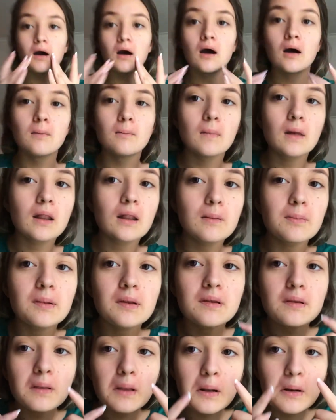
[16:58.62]
My lip
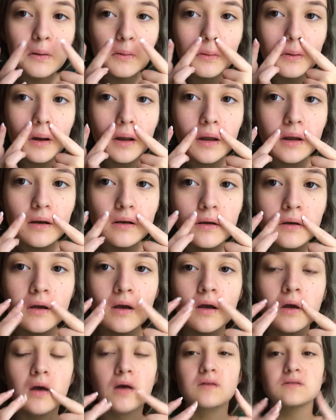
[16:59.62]
is a little red,
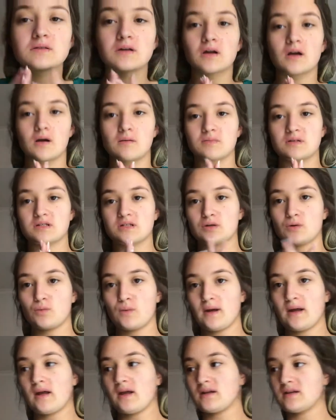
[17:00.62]
so I'm just gonna
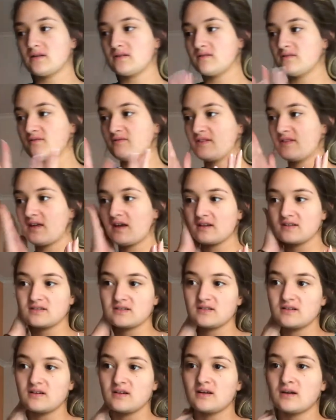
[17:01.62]
wait and for that
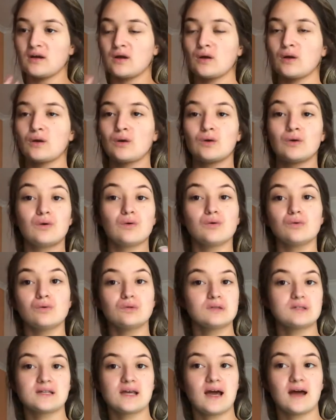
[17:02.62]
to
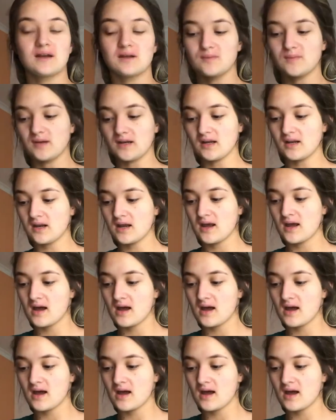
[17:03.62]
cool down a bit.